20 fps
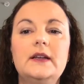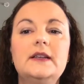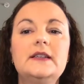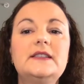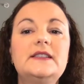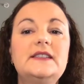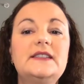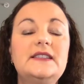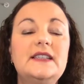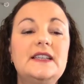
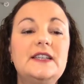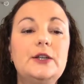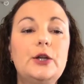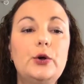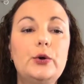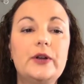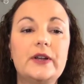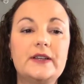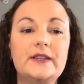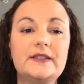Stin
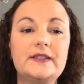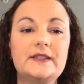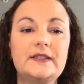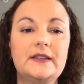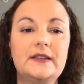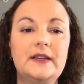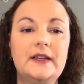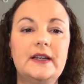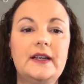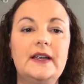Otis
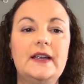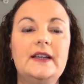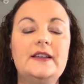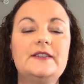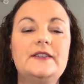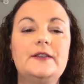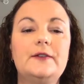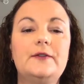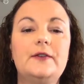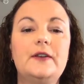is
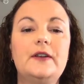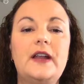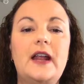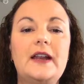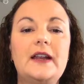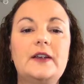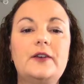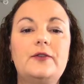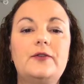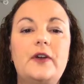the
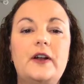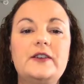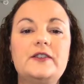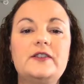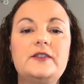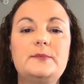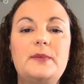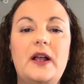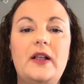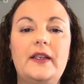phonetic French
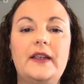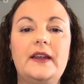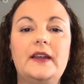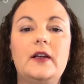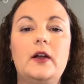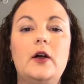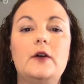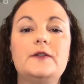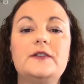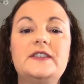spelling
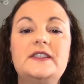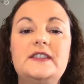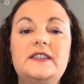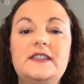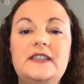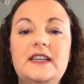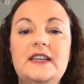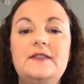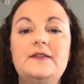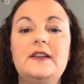of
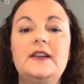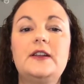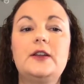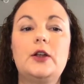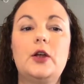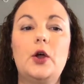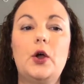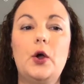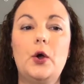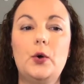Stephen
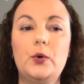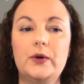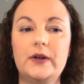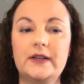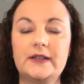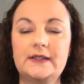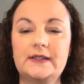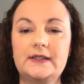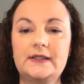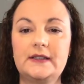
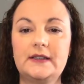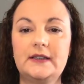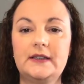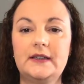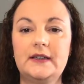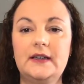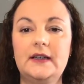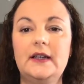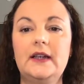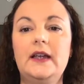Otis,
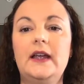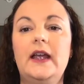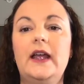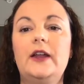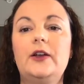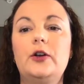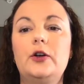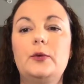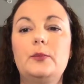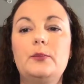
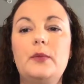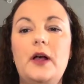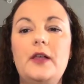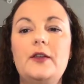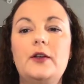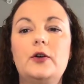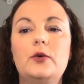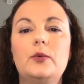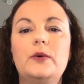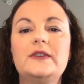and her
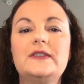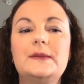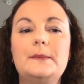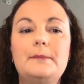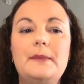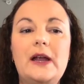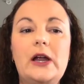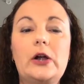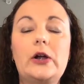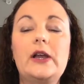mother was
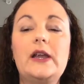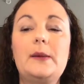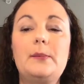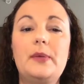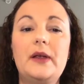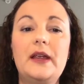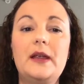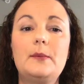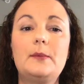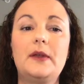Mary
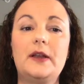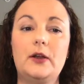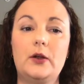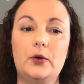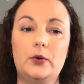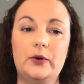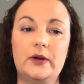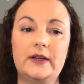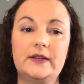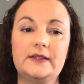Pittman
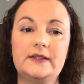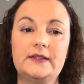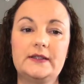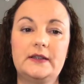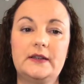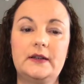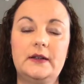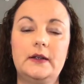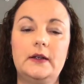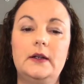Otis.
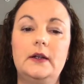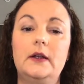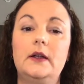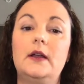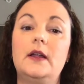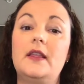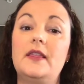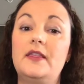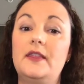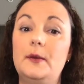
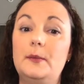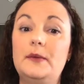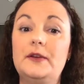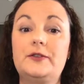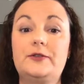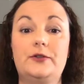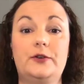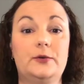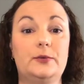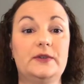The
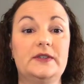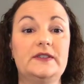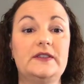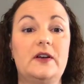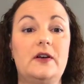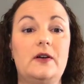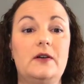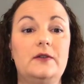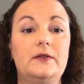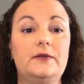mystery was
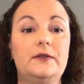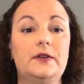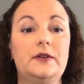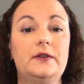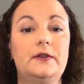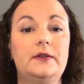solved.